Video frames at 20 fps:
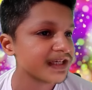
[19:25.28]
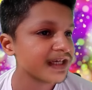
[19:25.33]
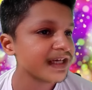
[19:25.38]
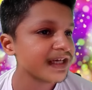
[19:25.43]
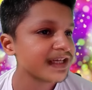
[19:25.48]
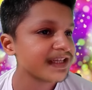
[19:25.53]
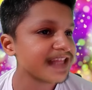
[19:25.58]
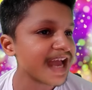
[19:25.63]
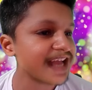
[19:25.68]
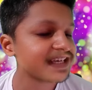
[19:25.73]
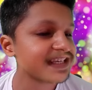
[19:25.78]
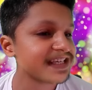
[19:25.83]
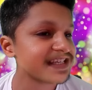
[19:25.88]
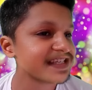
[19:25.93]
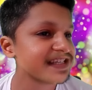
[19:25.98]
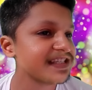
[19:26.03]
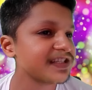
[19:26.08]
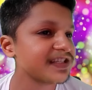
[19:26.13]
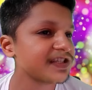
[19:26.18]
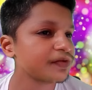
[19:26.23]
that
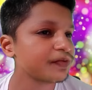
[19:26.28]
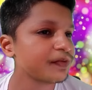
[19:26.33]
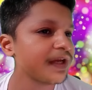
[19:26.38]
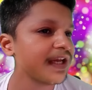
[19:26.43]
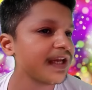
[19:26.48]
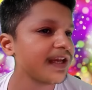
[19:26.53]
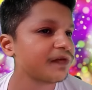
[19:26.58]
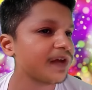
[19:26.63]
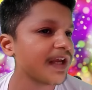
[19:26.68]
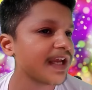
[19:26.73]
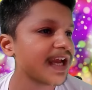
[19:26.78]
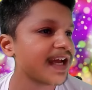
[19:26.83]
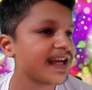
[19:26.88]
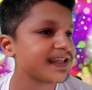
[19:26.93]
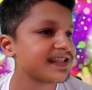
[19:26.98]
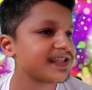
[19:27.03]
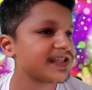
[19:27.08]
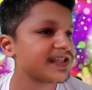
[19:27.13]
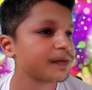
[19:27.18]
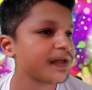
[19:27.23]
doesn't mean we
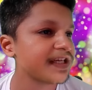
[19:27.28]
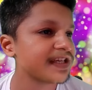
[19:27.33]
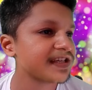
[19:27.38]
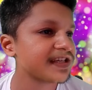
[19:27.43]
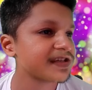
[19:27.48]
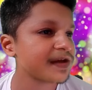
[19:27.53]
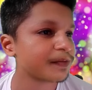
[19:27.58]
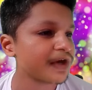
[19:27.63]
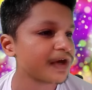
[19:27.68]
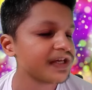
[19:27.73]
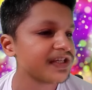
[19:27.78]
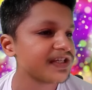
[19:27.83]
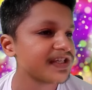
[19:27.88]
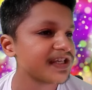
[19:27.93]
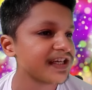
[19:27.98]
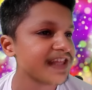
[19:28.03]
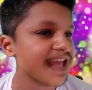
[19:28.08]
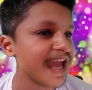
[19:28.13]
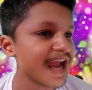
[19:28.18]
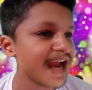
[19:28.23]
can't be
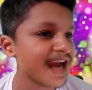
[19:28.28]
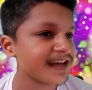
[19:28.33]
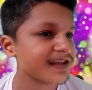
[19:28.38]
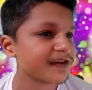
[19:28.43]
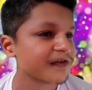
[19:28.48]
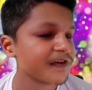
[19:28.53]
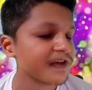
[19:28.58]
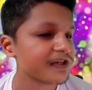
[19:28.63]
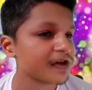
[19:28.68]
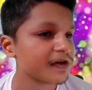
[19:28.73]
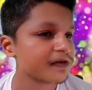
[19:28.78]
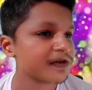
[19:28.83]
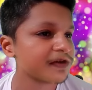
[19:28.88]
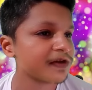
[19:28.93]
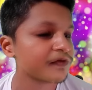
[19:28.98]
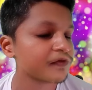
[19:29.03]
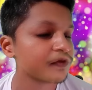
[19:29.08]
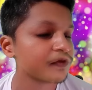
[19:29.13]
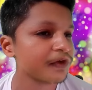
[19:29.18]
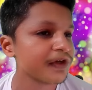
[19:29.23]
disappointed that the fit on
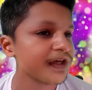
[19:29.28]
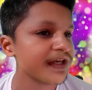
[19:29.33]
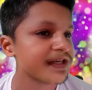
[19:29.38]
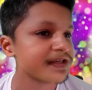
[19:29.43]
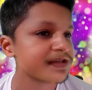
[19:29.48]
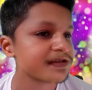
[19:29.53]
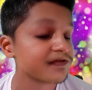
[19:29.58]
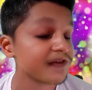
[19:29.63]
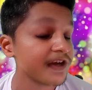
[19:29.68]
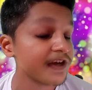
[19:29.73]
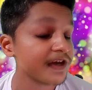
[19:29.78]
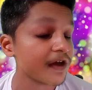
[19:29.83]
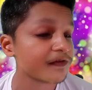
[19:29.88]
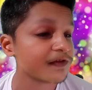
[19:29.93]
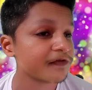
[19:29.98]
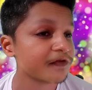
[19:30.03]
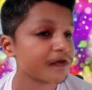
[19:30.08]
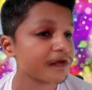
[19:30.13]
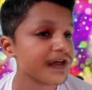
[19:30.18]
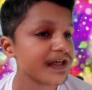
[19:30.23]
the Furious fit of
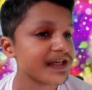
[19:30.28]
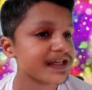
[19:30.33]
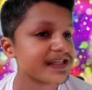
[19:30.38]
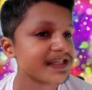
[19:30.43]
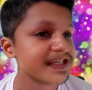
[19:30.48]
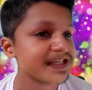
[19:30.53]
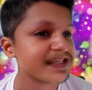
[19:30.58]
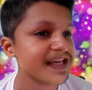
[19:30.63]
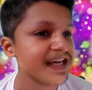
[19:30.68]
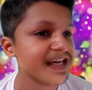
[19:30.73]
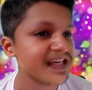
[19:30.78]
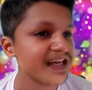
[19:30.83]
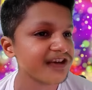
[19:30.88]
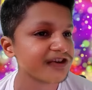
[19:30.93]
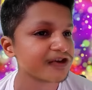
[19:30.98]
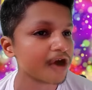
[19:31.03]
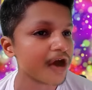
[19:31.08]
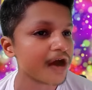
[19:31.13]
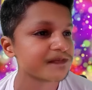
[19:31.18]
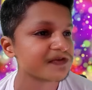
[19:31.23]
the Furious distinctly
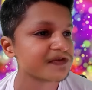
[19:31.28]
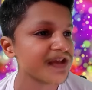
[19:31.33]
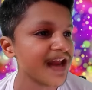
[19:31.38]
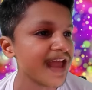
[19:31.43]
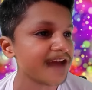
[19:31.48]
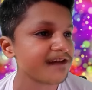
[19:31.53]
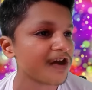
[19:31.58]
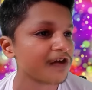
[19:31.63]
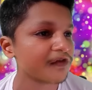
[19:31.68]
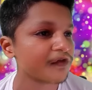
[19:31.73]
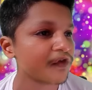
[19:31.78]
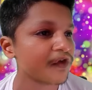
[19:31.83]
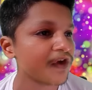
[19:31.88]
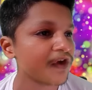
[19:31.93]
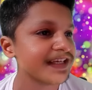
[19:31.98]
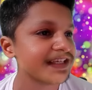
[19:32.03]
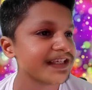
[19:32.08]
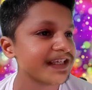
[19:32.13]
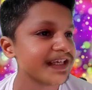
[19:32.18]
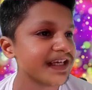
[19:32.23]
drops the level of
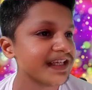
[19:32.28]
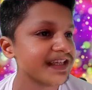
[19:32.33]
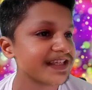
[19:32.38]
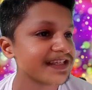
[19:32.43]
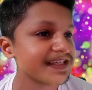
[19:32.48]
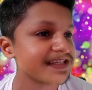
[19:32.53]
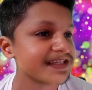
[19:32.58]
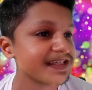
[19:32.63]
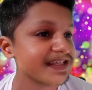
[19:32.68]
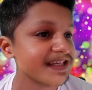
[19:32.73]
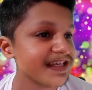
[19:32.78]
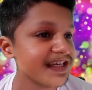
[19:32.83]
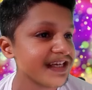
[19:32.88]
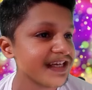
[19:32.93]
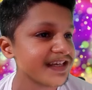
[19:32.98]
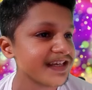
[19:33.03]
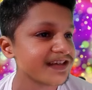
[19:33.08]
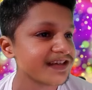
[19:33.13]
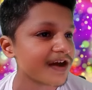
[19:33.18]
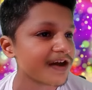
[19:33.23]
quality in this
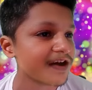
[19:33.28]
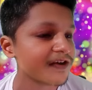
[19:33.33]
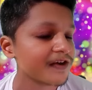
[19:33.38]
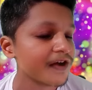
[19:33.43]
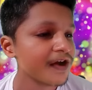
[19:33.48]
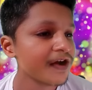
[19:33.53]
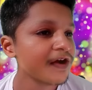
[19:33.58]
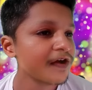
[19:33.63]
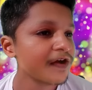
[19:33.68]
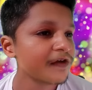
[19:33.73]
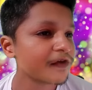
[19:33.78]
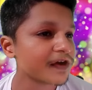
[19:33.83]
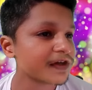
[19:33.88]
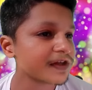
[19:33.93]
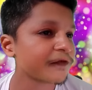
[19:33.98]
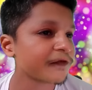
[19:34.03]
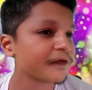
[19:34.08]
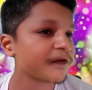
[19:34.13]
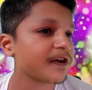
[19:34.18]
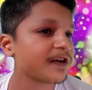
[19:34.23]
series of for the
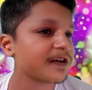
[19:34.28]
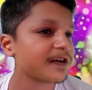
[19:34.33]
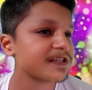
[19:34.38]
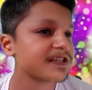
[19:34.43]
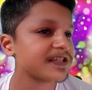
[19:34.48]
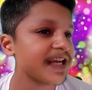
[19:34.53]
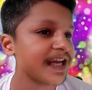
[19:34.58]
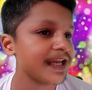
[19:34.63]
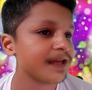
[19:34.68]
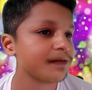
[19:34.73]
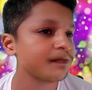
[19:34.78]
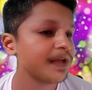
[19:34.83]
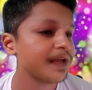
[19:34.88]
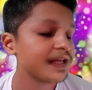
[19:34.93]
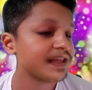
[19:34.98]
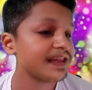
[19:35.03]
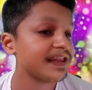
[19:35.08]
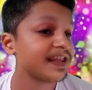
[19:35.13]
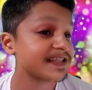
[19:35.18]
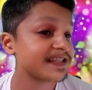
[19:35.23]
first time
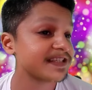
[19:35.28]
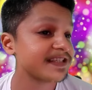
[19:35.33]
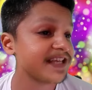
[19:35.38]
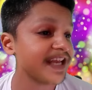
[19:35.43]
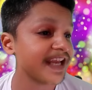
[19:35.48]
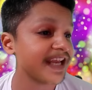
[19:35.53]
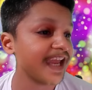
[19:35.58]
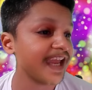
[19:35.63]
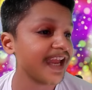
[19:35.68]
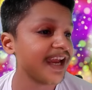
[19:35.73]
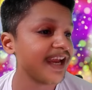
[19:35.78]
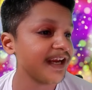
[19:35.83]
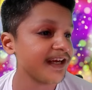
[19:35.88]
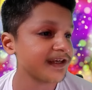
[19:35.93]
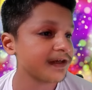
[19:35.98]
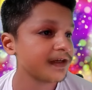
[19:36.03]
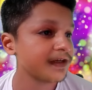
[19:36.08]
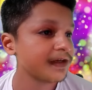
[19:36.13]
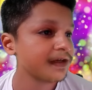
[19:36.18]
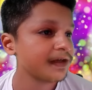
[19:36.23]
this decade.
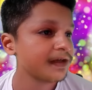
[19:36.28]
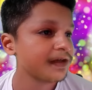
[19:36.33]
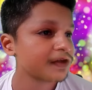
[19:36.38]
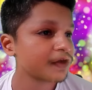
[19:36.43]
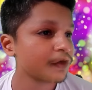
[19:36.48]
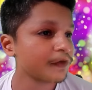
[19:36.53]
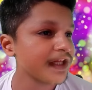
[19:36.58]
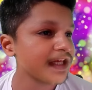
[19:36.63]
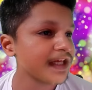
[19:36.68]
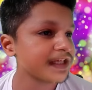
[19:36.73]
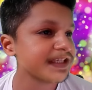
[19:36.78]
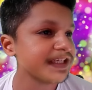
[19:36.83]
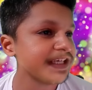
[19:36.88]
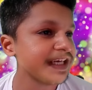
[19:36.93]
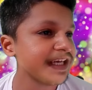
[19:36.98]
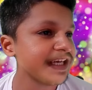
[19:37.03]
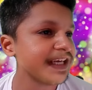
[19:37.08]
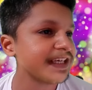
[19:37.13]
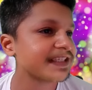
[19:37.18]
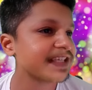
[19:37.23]
So with a
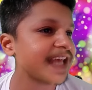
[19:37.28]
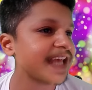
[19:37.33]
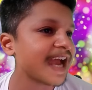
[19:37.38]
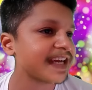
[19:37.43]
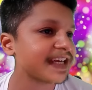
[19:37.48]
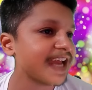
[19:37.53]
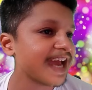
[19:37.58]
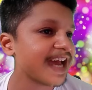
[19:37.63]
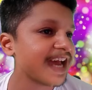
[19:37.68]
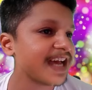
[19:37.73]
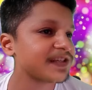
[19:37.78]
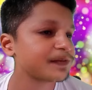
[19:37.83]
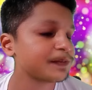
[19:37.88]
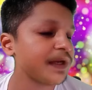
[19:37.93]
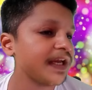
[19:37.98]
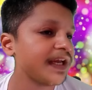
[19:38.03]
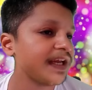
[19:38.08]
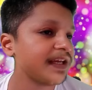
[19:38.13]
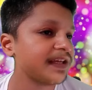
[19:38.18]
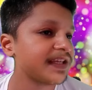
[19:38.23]
series that has
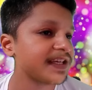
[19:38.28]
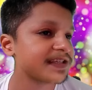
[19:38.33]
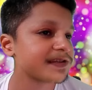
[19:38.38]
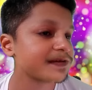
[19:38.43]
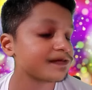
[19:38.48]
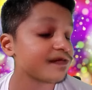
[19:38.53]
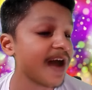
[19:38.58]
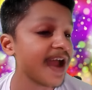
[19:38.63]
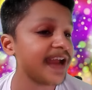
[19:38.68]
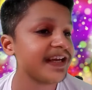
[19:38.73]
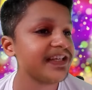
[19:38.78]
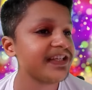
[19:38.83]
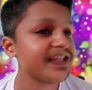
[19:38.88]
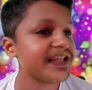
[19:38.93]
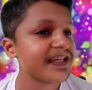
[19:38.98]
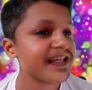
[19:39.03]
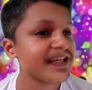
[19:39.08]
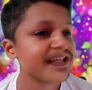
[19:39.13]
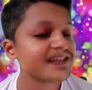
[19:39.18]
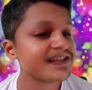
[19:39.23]
been this wide
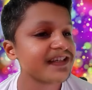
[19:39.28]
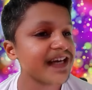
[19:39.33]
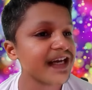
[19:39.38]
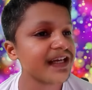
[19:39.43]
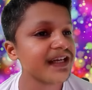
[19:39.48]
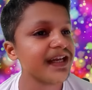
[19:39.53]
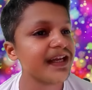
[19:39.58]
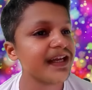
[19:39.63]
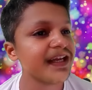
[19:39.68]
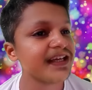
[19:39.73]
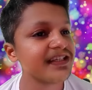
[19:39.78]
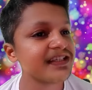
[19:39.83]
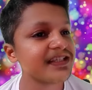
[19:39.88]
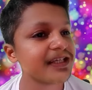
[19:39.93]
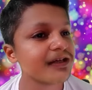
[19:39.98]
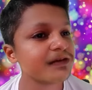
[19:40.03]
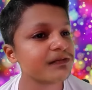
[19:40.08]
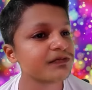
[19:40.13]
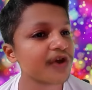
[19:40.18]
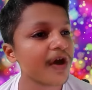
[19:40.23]
ranging in
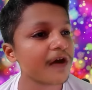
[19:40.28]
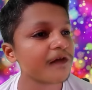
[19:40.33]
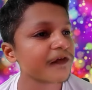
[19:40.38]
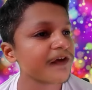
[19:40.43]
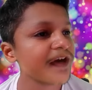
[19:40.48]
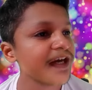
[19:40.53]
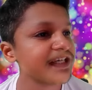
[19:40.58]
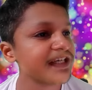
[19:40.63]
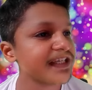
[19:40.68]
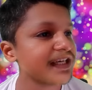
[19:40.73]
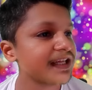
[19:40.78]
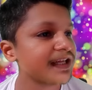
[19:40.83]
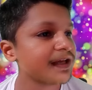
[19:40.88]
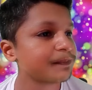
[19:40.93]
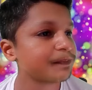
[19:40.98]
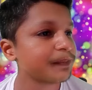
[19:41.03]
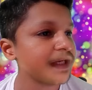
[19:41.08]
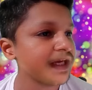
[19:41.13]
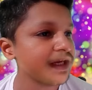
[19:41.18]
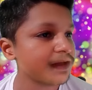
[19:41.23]
terms of critical
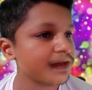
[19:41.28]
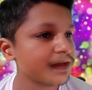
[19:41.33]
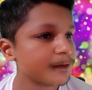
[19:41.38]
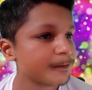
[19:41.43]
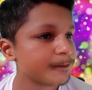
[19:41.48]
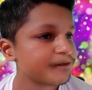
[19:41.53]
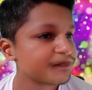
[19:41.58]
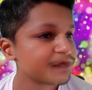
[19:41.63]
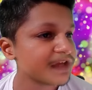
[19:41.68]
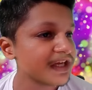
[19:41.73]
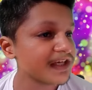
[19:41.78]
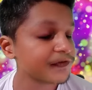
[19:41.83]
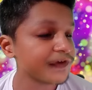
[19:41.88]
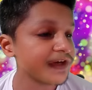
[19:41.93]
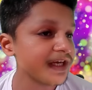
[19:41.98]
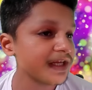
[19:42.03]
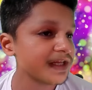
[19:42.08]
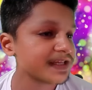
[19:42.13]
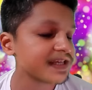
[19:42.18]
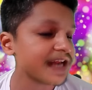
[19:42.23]
appeal, it
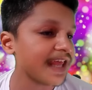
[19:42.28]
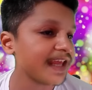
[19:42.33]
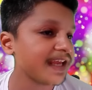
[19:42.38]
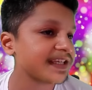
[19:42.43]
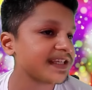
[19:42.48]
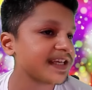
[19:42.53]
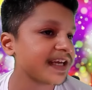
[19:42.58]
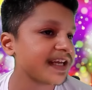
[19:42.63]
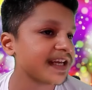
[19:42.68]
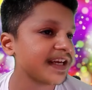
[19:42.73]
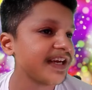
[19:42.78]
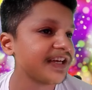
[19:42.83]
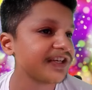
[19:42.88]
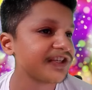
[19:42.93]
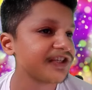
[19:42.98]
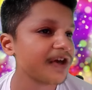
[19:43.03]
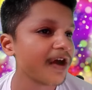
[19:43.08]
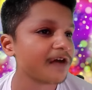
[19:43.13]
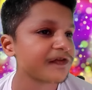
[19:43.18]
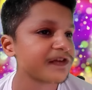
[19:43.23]
feels like a
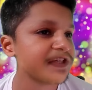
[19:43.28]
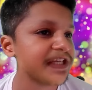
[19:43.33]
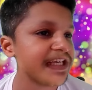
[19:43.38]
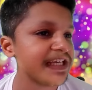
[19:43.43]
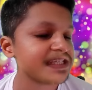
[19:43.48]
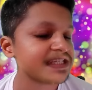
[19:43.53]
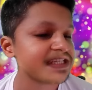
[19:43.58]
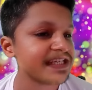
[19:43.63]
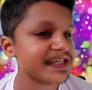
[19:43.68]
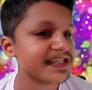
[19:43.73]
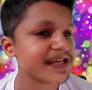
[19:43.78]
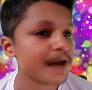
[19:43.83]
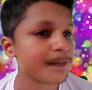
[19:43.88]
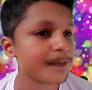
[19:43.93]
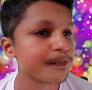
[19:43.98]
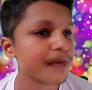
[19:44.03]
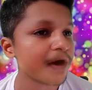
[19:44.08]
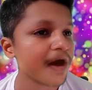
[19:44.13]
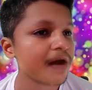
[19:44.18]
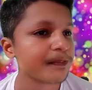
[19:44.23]
declaration of taste is
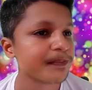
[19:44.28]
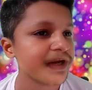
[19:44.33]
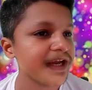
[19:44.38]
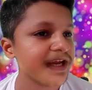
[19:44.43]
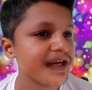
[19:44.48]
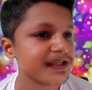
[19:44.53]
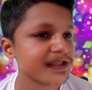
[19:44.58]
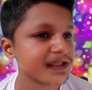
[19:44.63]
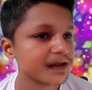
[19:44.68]
appropriate.